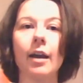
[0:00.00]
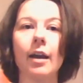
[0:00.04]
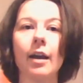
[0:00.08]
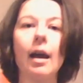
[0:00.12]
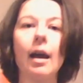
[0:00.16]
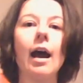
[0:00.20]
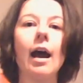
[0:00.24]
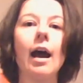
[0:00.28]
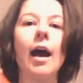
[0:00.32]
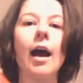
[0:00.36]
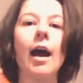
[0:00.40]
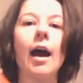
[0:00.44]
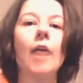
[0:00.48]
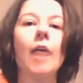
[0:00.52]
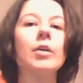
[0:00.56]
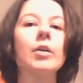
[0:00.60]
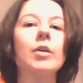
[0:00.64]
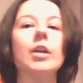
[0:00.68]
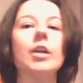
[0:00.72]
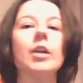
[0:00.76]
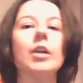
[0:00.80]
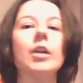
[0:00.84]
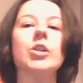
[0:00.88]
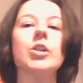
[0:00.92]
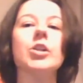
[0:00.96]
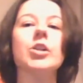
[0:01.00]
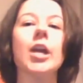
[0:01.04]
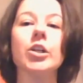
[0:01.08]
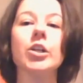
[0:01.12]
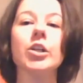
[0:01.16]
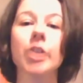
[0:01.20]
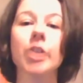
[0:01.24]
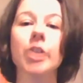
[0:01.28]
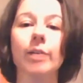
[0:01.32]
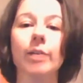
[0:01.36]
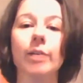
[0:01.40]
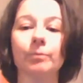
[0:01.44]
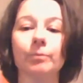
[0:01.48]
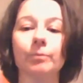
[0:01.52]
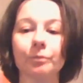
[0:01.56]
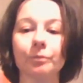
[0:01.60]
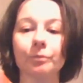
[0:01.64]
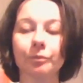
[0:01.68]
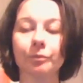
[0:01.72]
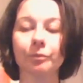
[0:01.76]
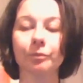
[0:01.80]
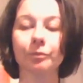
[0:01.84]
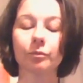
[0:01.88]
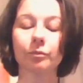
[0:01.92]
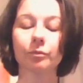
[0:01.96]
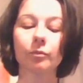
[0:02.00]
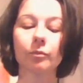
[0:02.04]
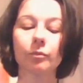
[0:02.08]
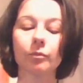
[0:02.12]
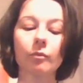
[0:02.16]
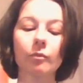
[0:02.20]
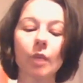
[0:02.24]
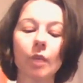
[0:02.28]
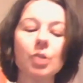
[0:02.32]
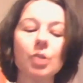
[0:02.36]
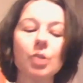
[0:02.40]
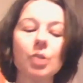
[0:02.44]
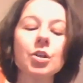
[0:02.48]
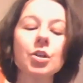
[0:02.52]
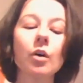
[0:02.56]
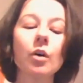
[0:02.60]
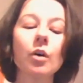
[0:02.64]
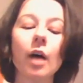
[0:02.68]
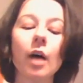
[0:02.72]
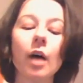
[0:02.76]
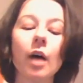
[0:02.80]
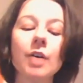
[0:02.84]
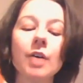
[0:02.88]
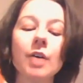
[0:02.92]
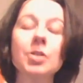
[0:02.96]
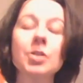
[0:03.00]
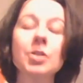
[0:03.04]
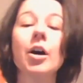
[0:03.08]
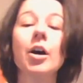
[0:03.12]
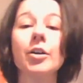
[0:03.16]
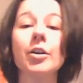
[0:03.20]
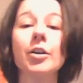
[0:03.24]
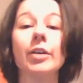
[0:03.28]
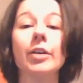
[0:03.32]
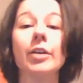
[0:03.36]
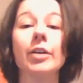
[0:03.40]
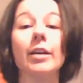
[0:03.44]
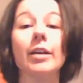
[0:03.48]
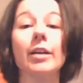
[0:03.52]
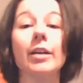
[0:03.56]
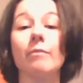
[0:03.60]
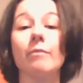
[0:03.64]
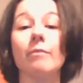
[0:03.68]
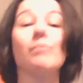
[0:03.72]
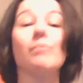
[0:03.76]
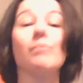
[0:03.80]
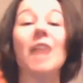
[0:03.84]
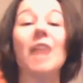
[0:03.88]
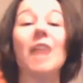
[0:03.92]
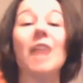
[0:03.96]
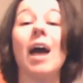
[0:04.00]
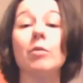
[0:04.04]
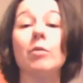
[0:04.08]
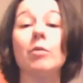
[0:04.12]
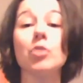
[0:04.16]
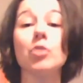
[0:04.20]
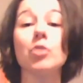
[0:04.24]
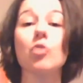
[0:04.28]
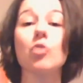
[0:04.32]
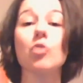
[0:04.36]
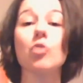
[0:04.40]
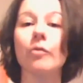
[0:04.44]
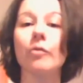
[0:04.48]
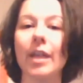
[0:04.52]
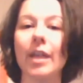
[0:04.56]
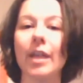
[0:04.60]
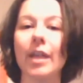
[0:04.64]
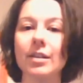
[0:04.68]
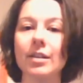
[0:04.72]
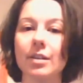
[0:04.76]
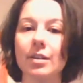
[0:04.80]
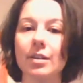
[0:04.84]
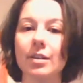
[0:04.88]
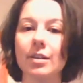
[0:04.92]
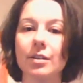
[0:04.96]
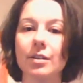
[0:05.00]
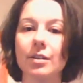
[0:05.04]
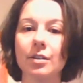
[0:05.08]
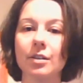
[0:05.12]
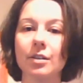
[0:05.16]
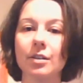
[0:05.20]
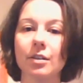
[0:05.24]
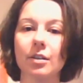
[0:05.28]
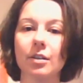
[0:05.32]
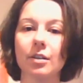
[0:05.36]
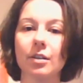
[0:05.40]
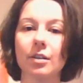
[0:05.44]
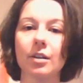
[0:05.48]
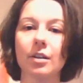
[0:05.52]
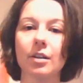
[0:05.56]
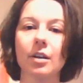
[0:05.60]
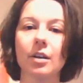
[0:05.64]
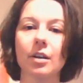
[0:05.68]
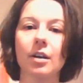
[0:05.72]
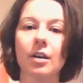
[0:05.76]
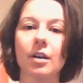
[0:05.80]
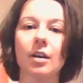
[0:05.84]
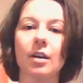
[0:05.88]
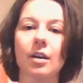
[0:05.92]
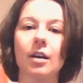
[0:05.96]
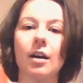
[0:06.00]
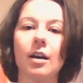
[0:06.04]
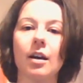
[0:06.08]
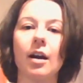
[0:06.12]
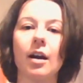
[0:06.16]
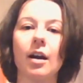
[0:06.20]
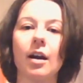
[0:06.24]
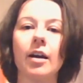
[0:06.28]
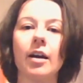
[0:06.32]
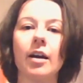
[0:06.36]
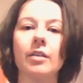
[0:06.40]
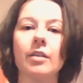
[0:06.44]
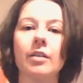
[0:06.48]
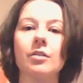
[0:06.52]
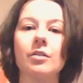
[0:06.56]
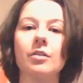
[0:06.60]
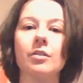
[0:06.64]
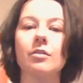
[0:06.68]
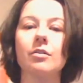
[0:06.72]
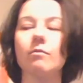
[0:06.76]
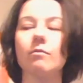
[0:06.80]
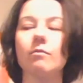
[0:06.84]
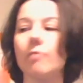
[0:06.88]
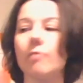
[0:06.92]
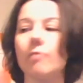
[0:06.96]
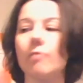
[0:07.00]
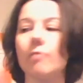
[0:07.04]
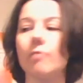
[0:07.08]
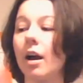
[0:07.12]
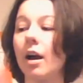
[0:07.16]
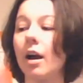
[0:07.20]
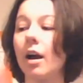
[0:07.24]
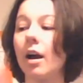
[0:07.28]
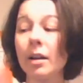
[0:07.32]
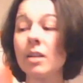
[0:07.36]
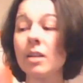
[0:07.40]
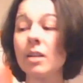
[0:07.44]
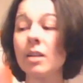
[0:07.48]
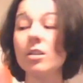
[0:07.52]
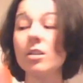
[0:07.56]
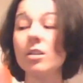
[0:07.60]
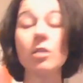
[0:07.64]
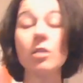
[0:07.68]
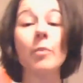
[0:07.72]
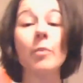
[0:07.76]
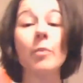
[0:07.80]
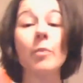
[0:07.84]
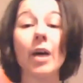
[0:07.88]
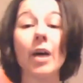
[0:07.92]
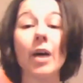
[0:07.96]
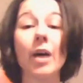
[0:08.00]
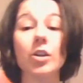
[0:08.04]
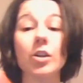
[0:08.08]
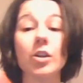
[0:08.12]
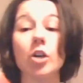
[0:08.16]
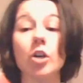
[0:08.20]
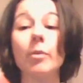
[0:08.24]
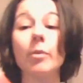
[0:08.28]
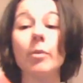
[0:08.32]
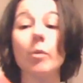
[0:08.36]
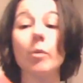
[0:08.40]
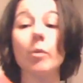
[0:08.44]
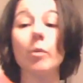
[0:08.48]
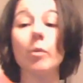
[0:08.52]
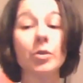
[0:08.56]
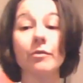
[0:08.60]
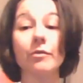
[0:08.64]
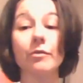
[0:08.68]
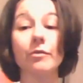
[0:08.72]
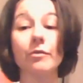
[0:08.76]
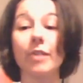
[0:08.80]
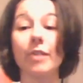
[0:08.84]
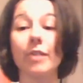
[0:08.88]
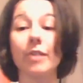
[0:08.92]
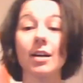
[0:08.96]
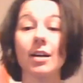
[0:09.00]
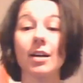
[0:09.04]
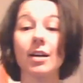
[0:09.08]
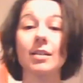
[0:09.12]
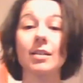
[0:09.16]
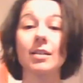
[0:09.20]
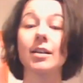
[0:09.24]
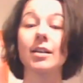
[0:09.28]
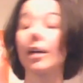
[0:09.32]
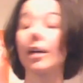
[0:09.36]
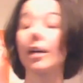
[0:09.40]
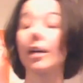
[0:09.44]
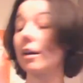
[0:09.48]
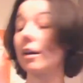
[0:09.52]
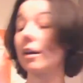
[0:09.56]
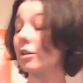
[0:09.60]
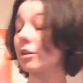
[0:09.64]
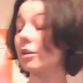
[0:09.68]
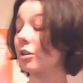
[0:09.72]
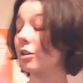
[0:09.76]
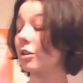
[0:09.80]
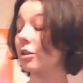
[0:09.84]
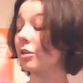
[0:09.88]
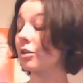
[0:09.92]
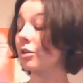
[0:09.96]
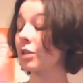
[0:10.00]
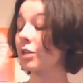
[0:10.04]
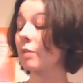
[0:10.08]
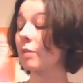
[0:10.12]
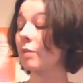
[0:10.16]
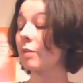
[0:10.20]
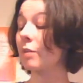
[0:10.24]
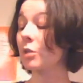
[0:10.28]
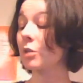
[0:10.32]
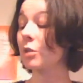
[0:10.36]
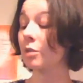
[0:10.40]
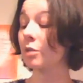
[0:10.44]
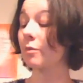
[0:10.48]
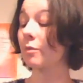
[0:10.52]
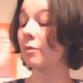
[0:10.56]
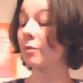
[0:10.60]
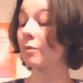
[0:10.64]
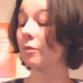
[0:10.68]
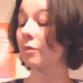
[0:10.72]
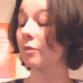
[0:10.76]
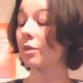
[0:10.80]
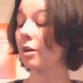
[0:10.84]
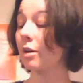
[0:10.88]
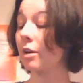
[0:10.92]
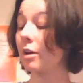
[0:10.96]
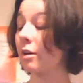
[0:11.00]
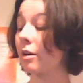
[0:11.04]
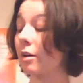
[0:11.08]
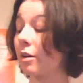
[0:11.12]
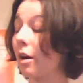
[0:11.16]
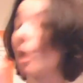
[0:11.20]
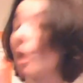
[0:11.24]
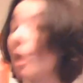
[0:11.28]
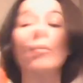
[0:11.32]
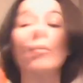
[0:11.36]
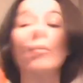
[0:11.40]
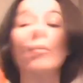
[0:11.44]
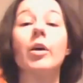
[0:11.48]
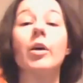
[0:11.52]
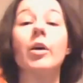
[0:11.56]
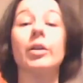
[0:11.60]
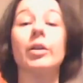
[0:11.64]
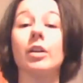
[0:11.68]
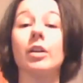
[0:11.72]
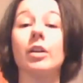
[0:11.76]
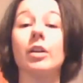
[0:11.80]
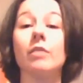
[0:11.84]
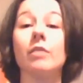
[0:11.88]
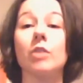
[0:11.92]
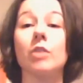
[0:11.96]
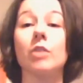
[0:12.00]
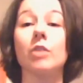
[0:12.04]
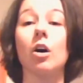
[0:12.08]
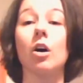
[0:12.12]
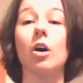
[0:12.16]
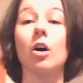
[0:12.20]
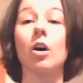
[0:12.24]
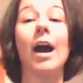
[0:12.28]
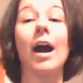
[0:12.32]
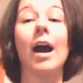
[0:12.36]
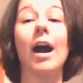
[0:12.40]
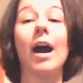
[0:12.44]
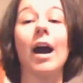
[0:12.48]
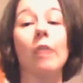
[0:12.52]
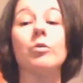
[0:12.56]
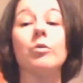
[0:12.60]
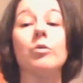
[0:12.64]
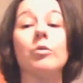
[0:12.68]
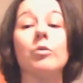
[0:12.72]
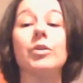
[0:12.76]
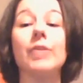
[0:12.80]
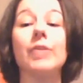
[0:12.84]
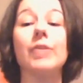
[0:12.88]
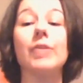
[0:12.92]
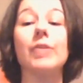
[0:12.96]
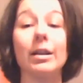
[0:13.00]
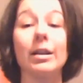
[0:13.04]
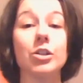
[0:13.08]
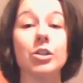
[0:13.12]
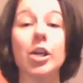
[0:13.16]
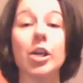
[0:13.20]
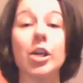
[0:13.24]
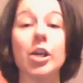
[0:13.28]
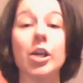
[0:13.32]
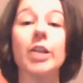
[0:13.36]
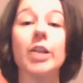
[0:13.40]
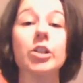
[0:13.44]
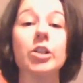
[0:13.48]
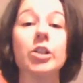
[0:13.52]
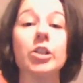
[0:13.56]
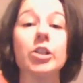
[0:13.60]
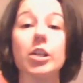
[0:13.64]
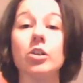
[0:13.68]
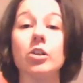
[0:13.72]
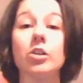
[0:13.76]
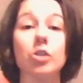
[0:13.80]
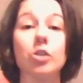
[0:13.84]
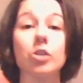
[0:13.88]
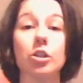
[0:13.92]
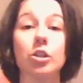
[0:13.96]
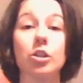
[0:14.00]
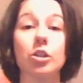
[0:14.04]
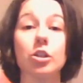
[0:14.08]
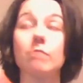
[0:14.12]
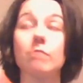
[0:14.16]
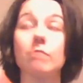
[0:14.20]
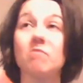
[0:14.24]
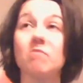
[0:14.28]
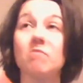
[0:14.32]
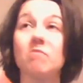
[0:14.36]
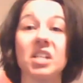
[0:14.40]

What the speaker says: Okay, how can I change it? So I started looking at how to draw faces, and I didn't do a bad job. It wasn't fantastic, and you'll see with some of the artwork that I've got how that's changed in just